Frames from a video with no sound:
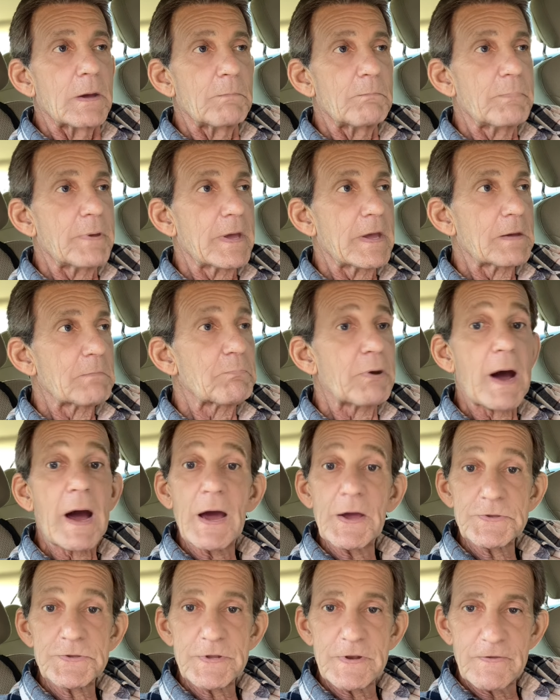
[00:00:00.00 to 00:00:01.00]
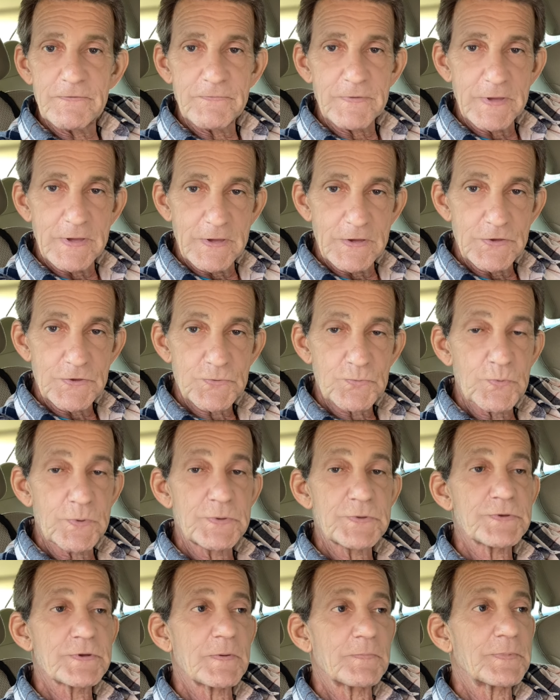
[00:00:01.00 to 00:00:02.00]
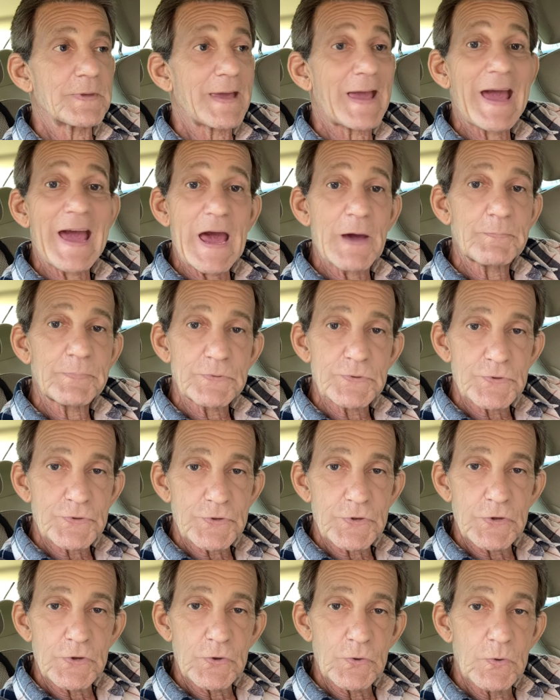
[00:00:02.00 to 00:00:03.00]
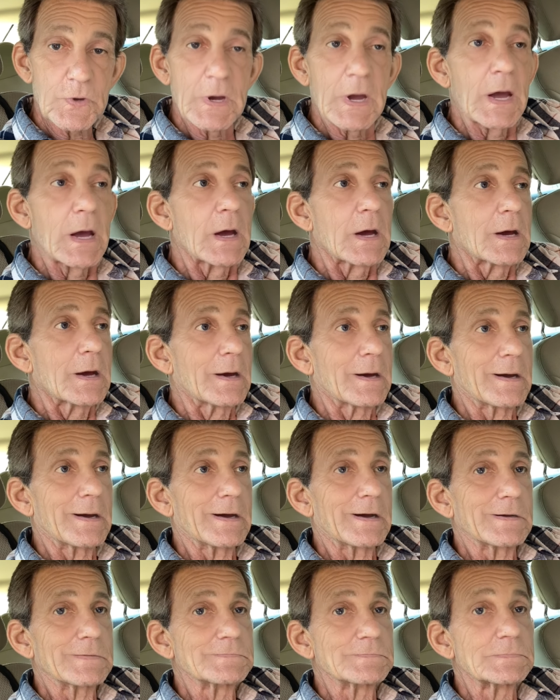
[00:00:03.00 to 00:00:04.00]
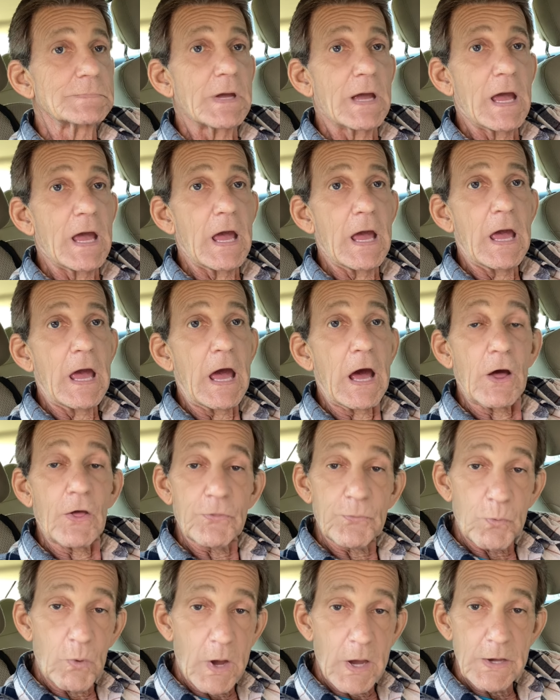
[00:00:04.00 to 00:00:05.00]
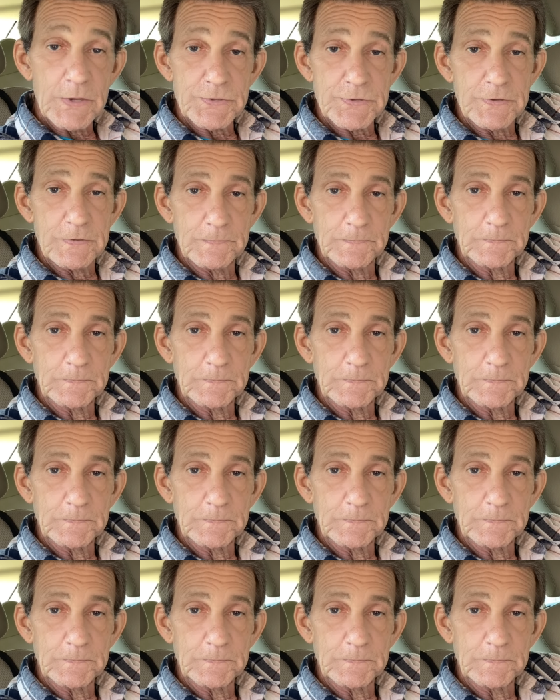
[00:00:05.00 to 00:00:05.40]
being positive is when something happens to you health-wise.